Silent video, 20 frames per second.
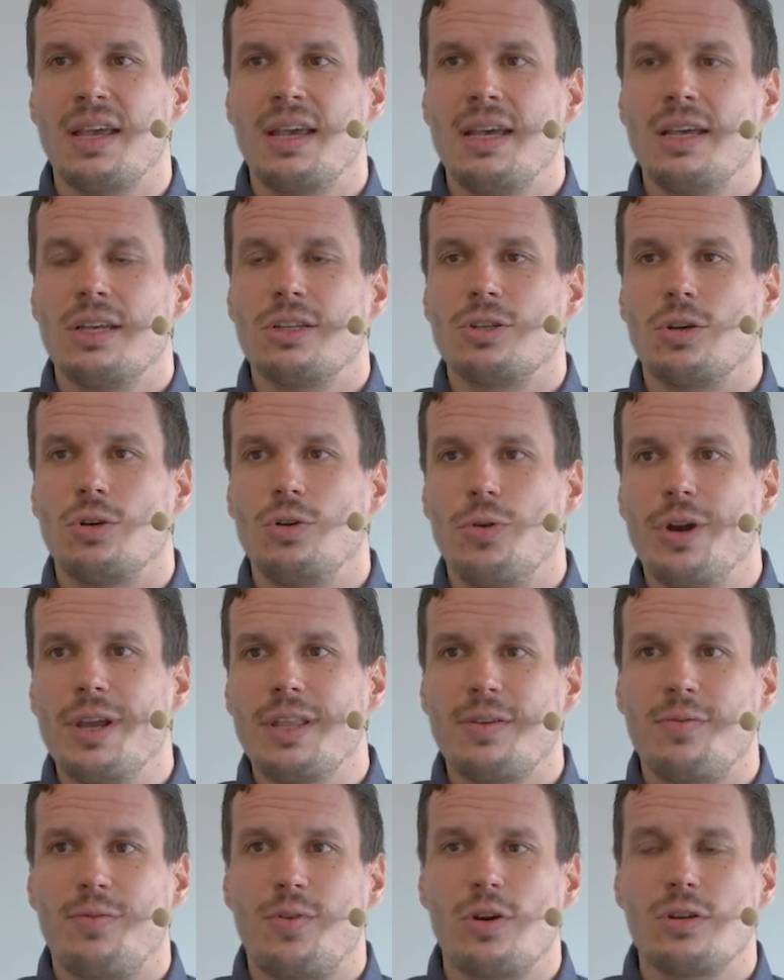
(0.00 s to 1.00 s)
So during
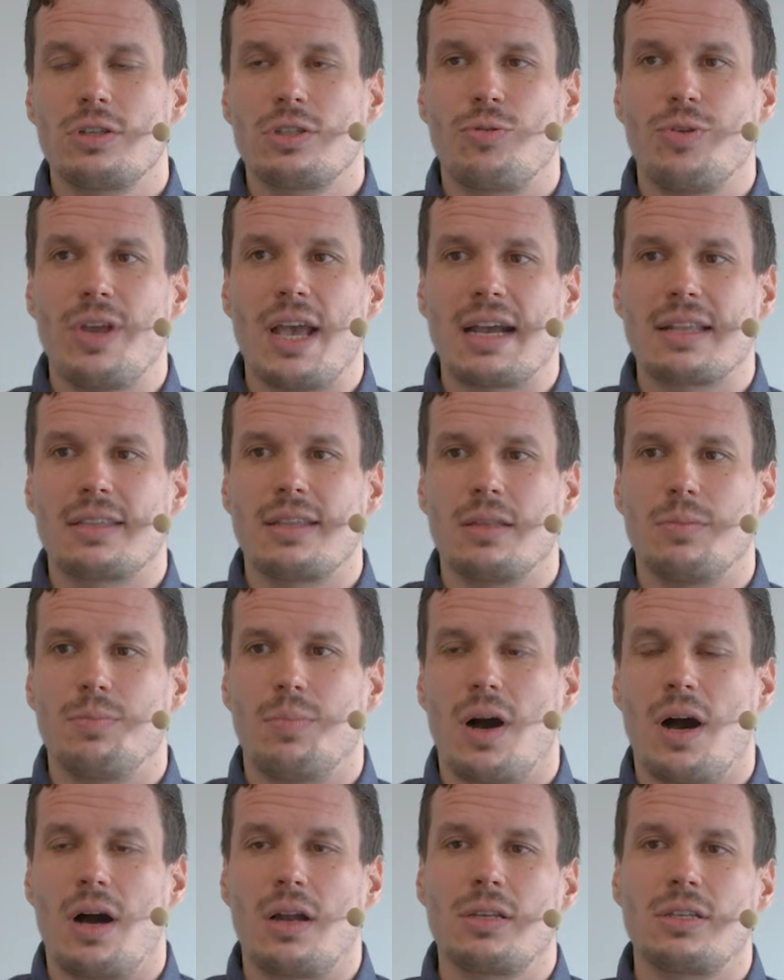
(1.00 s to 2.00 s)
the first reactant
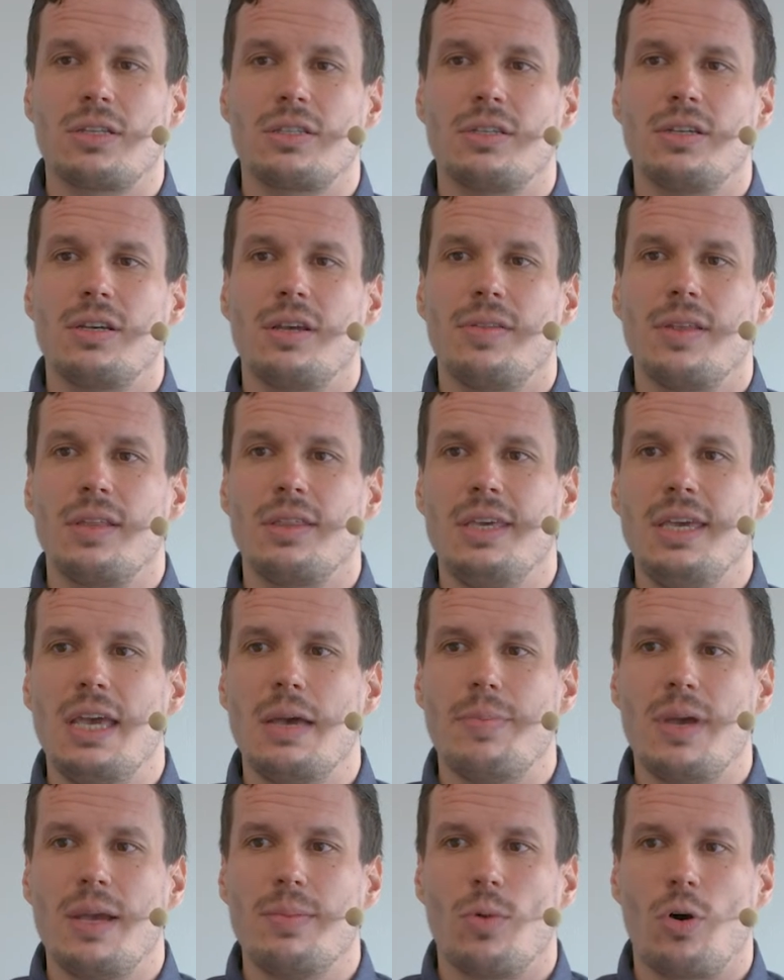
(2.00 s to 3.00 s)
pulse, the
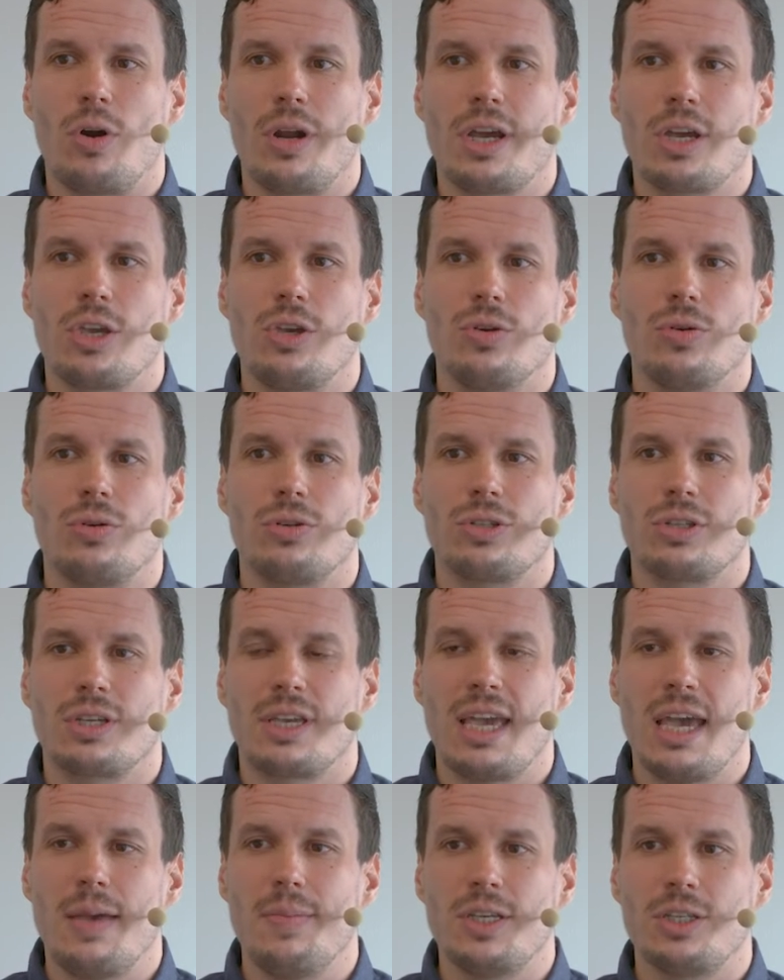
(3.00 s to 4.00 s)
TMA molecules
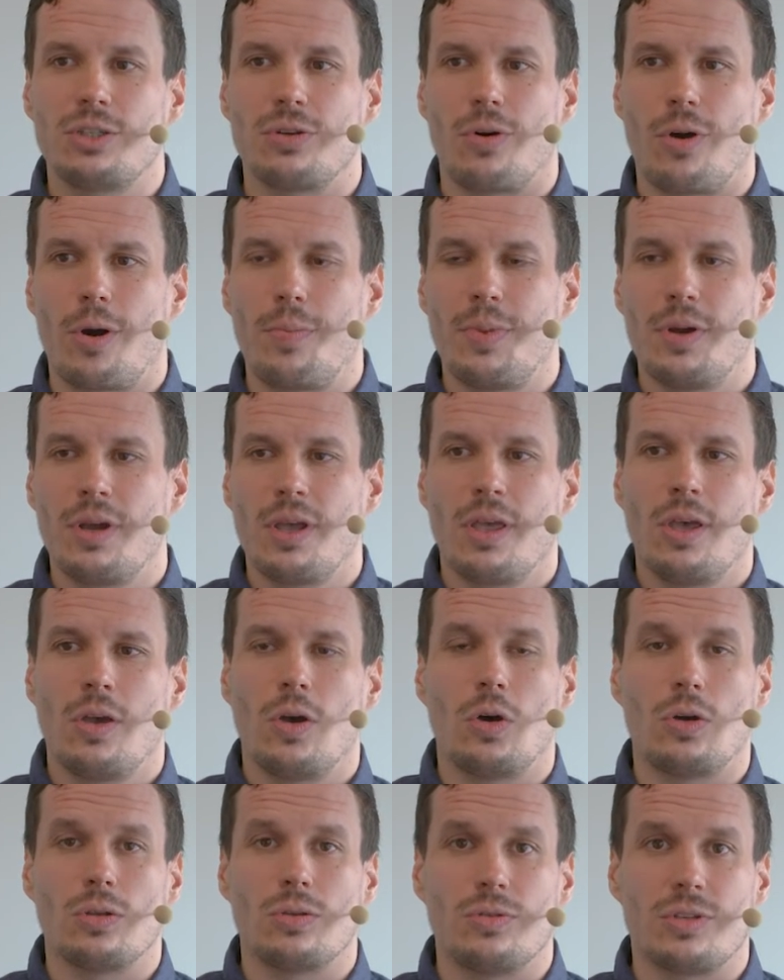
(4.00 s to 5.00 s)
chemisorb
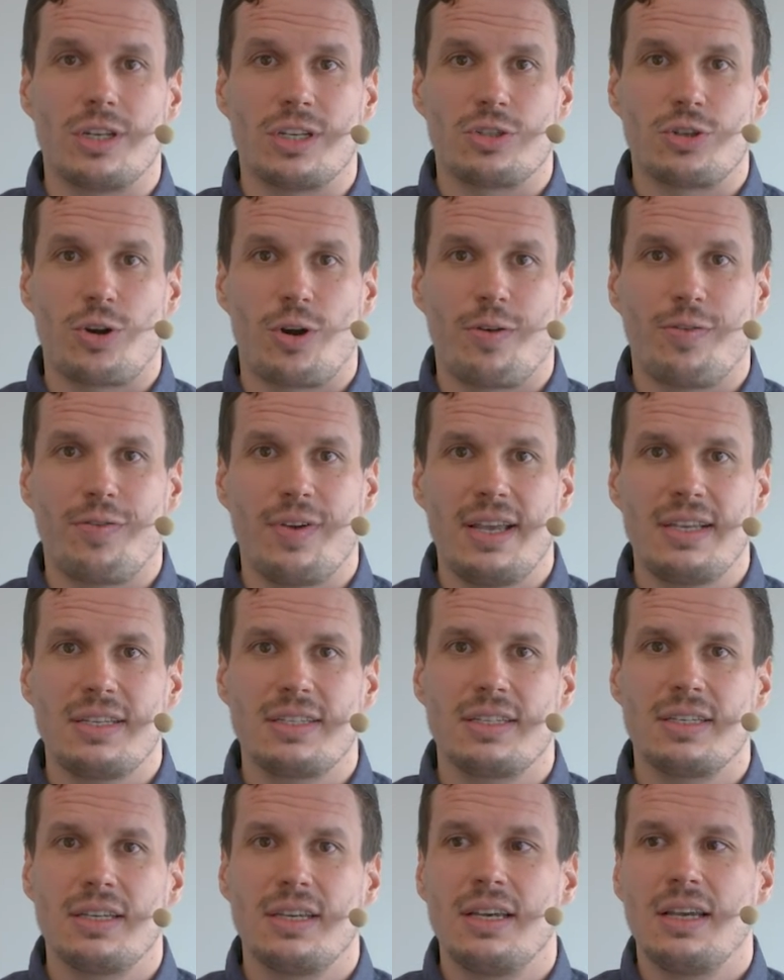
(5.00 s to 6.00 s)
onto the
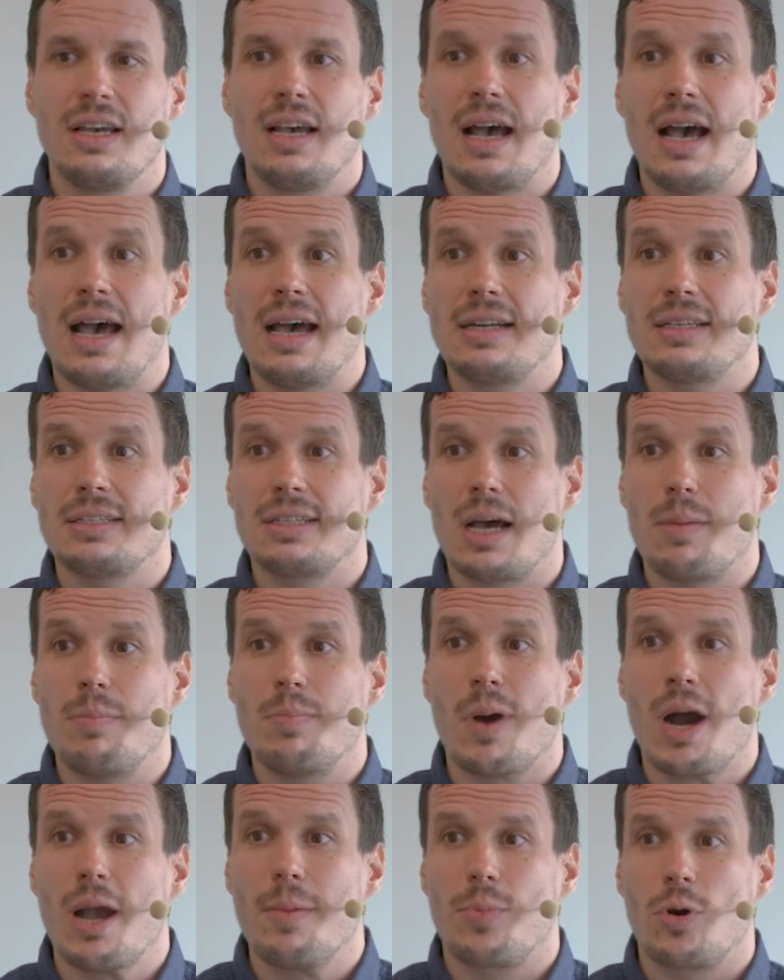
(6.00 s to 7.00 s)
surface and some
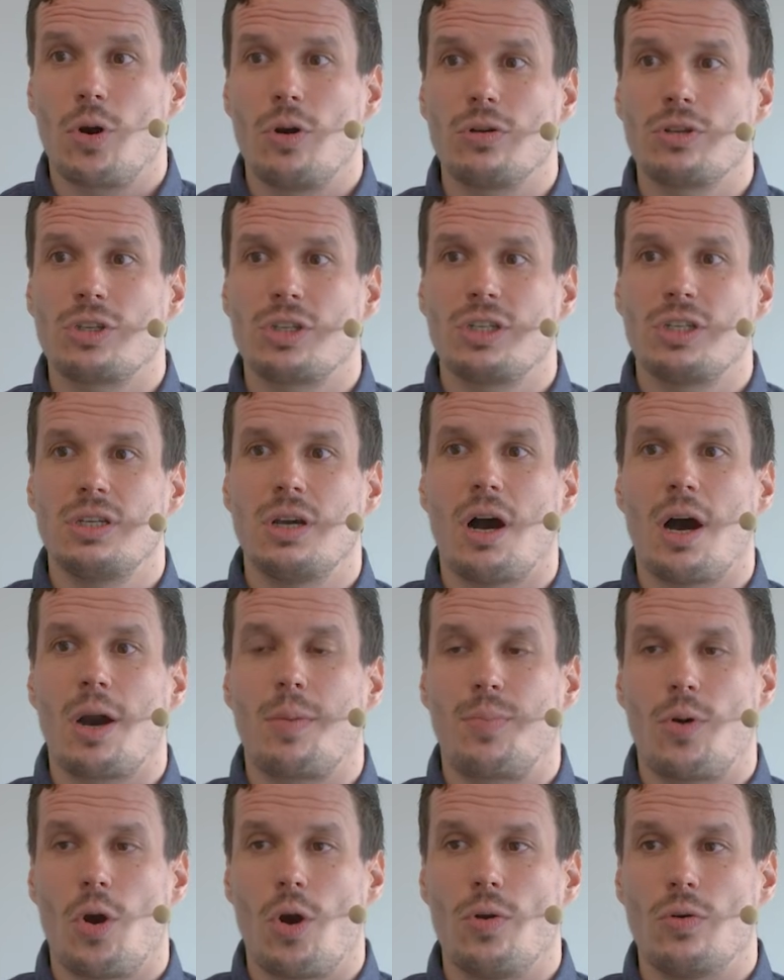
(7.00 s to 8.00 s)
byproducts are
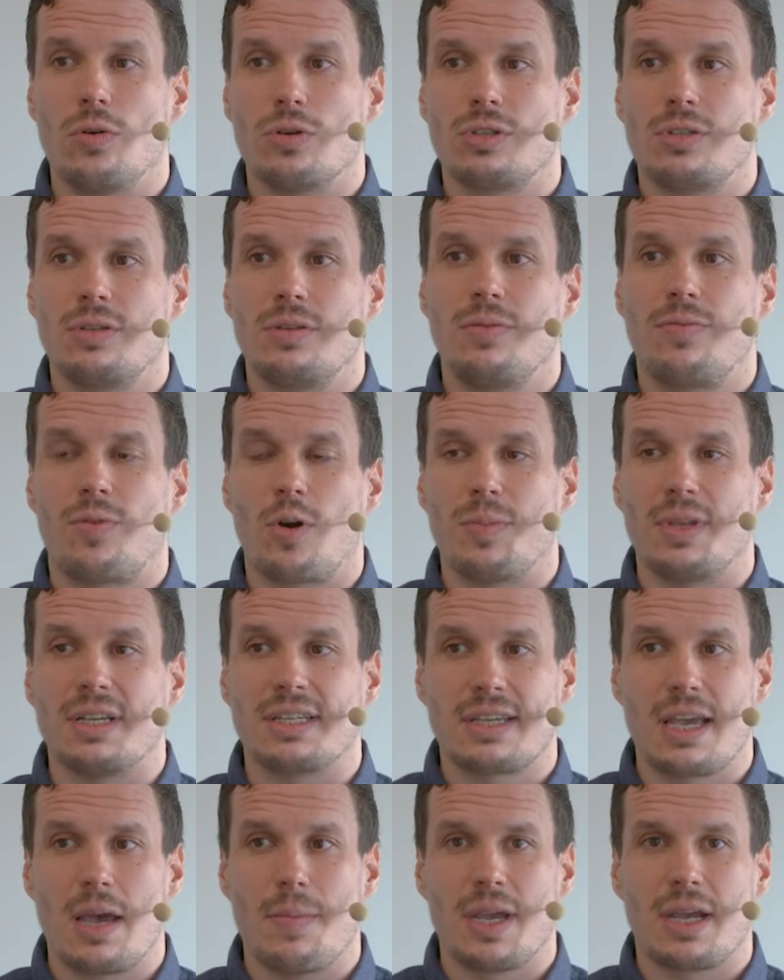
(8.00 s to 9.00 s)
produced from these
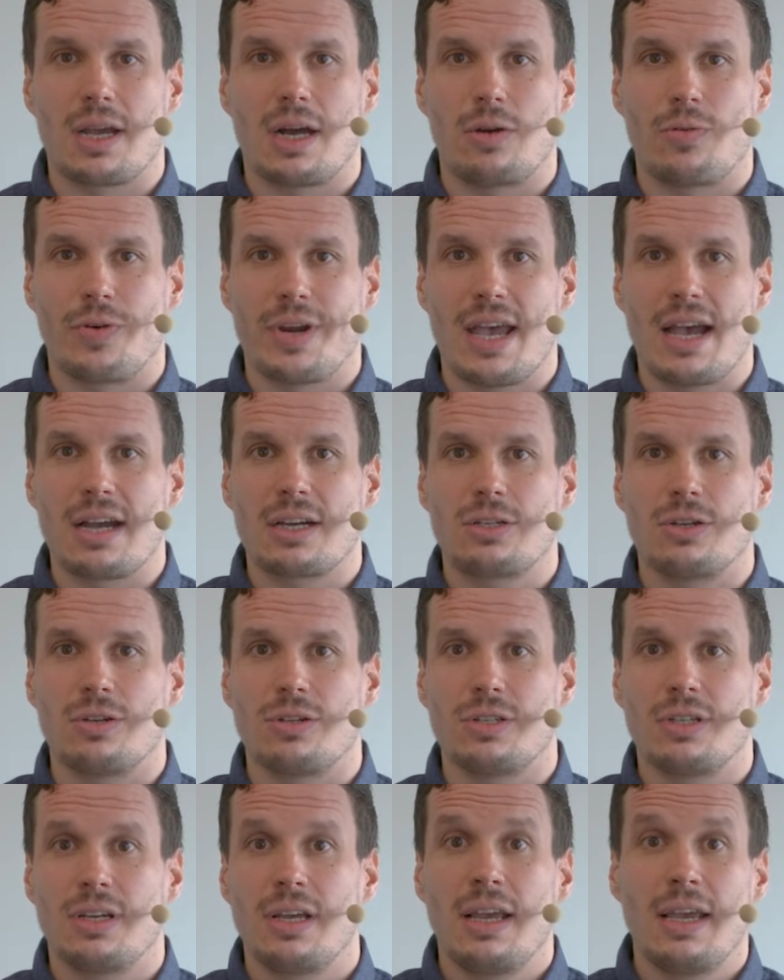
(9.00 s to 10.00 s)
chemical
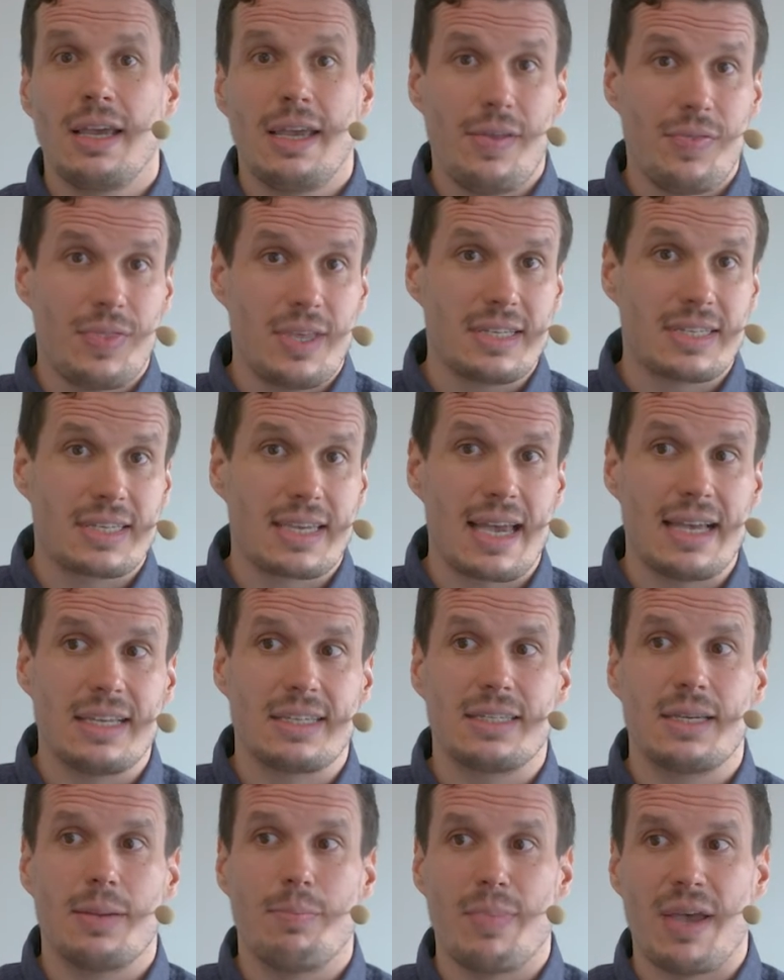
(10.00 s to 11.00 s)
reactions in this
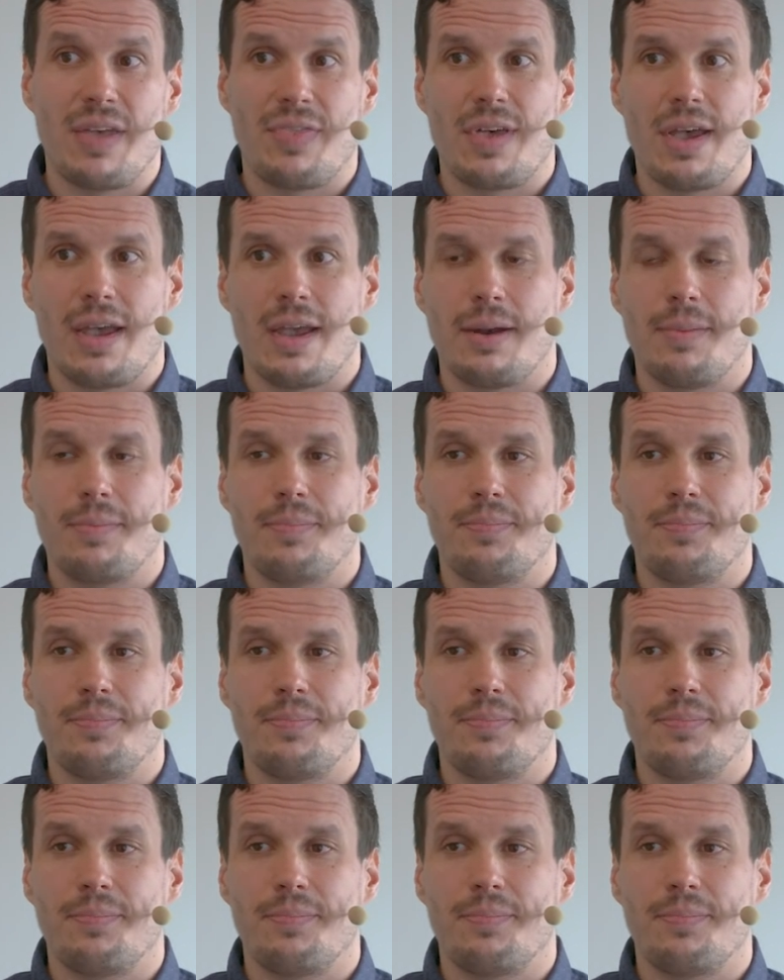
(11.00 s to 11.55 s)
case methane.